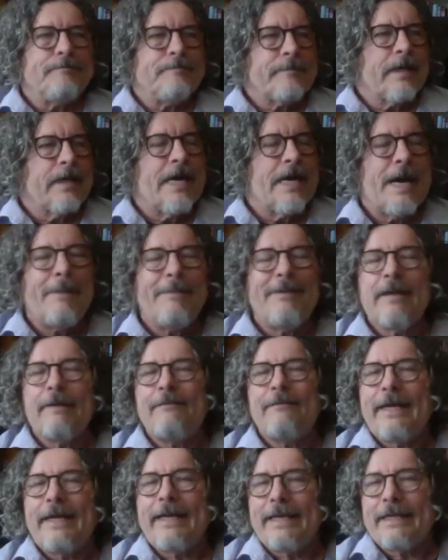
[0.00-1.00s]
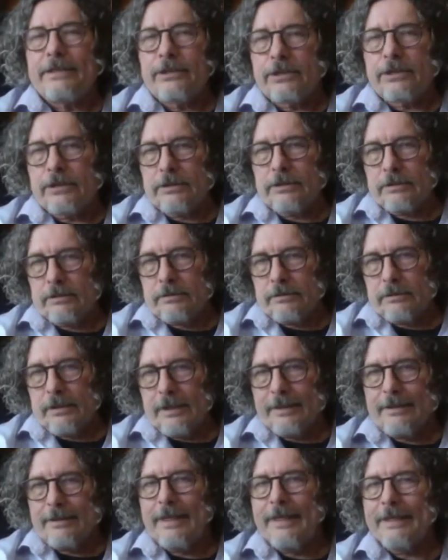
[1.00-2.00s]
coming of age.
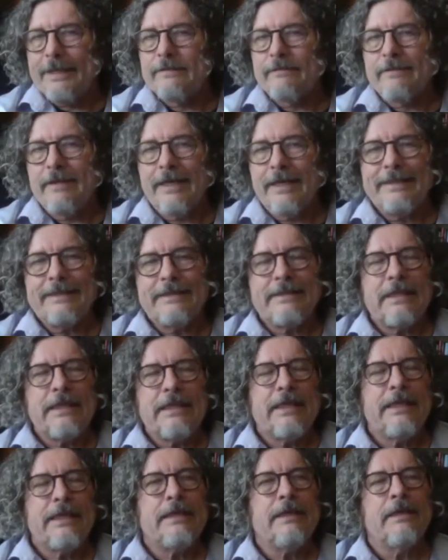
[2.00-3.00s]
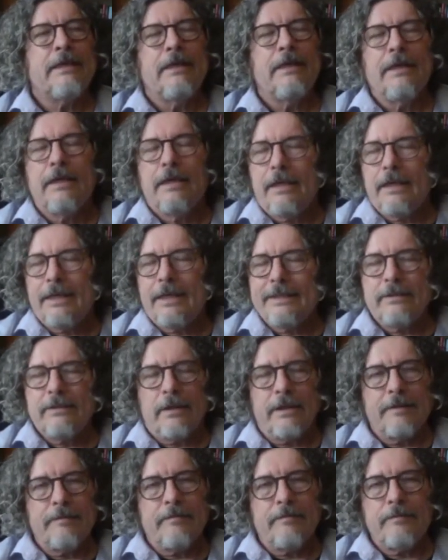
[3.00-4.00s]
At the age of 19, I
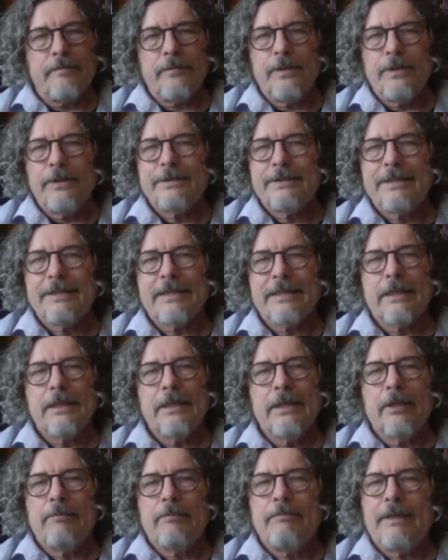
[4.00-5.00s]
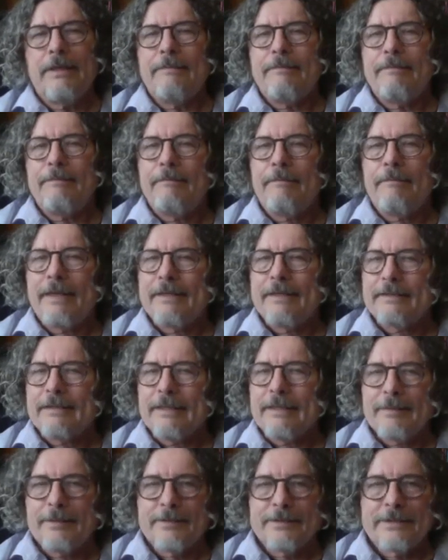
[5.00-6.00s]
taught music, but by the
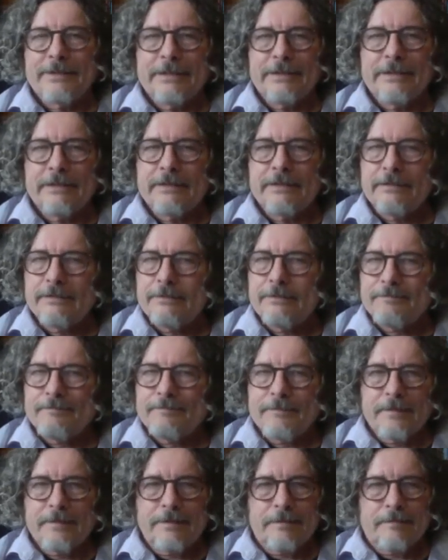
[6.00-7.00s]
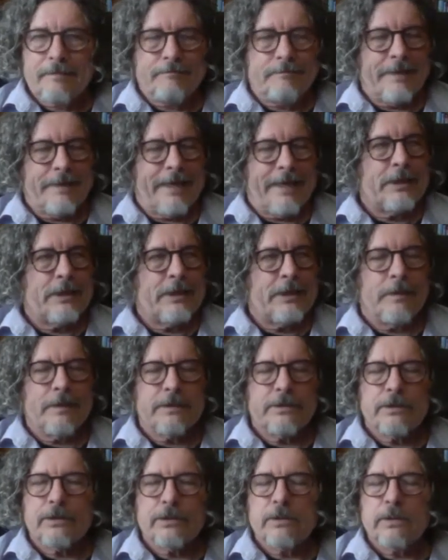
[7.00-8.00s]
time I was into
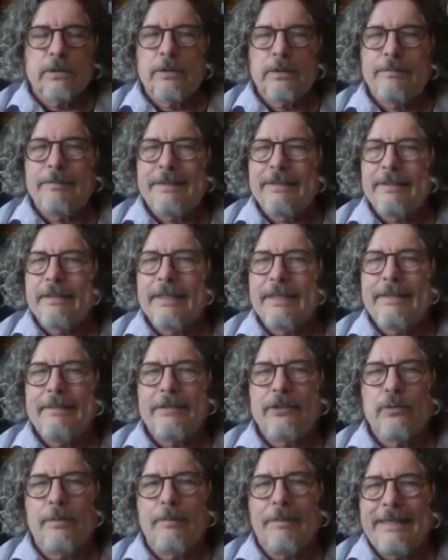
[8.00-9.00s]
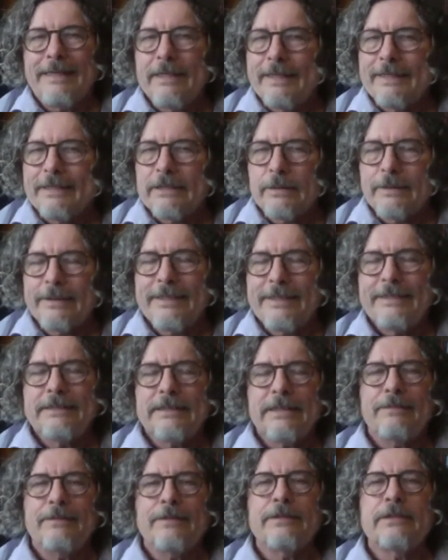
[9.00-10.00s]
acupuncture school, by my late 20s,
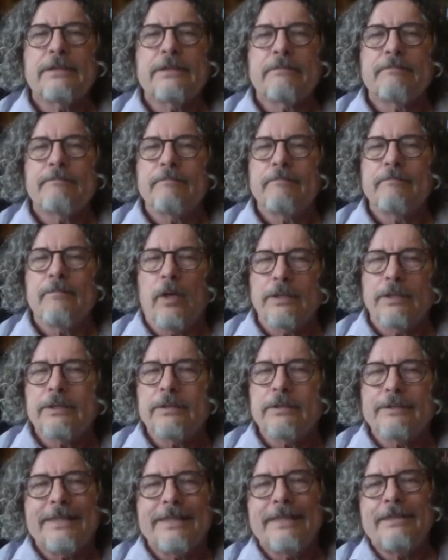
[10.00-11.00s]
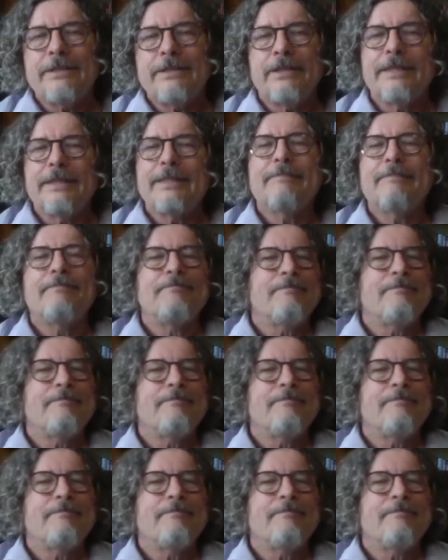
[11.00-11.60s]
I was also teaching